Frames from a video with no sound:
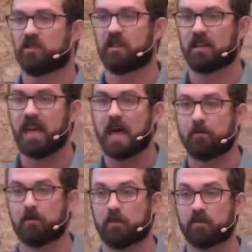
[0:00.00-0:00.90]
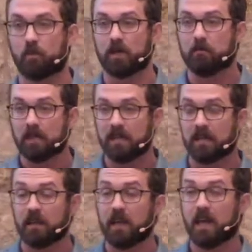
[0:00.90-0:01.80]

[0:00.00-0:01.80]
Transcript: that had happened between me